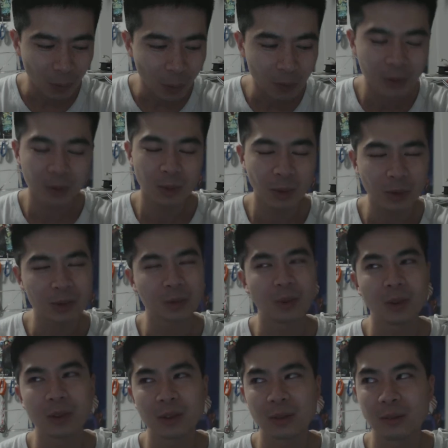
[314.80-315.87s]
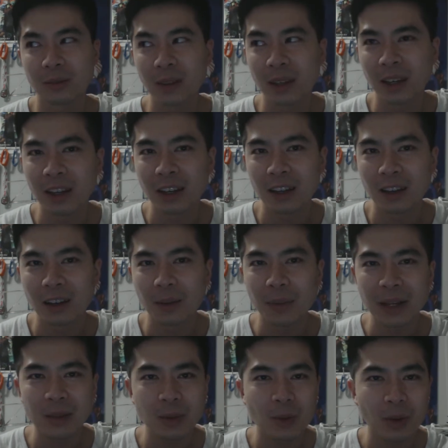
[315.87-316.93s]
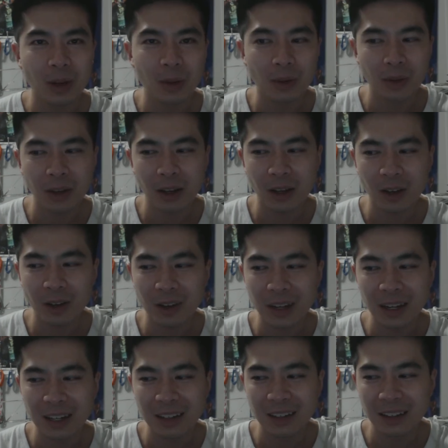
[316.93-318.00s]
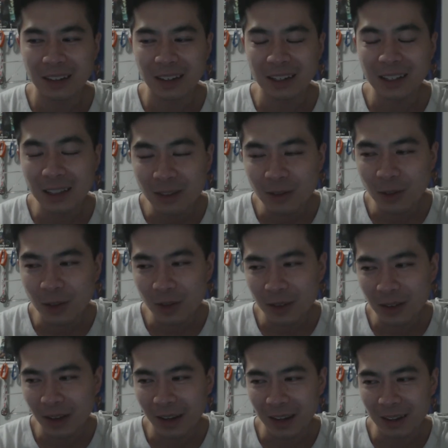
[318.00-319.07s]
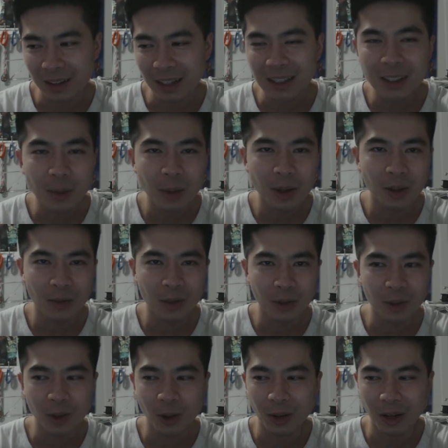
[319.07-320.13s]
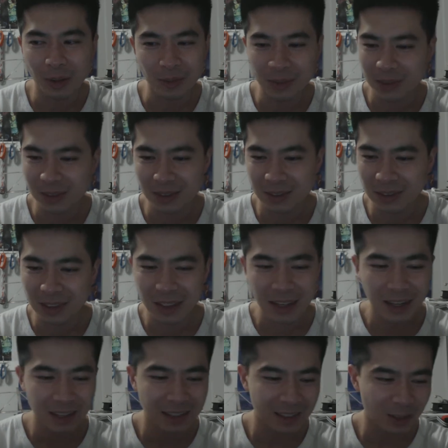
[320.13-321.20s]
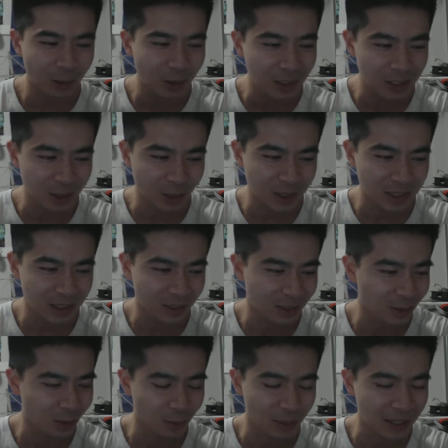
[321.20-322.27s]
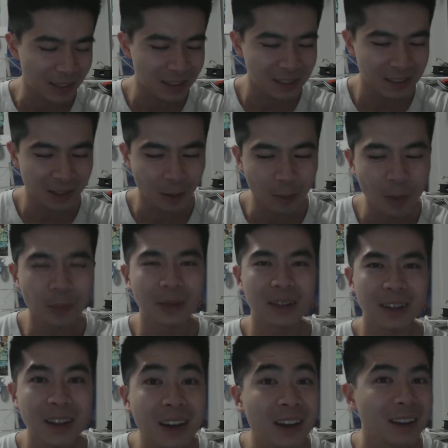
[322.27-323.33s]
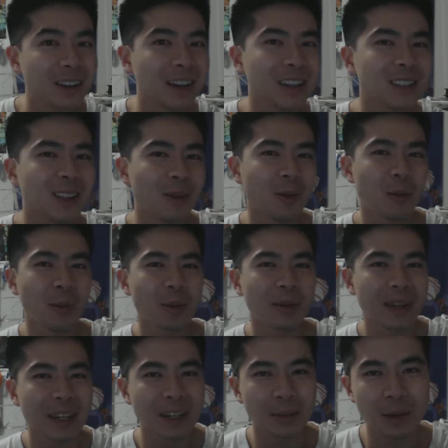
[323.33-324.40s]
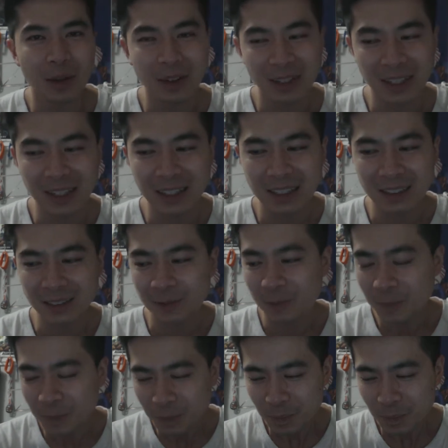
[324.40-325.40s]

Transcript: Awesome, awesome, awesome. It makes me want to go eat Indian food. Like, next time in the food court, you know how there's all these choices at different places. Next time I'll probably end up going Indian.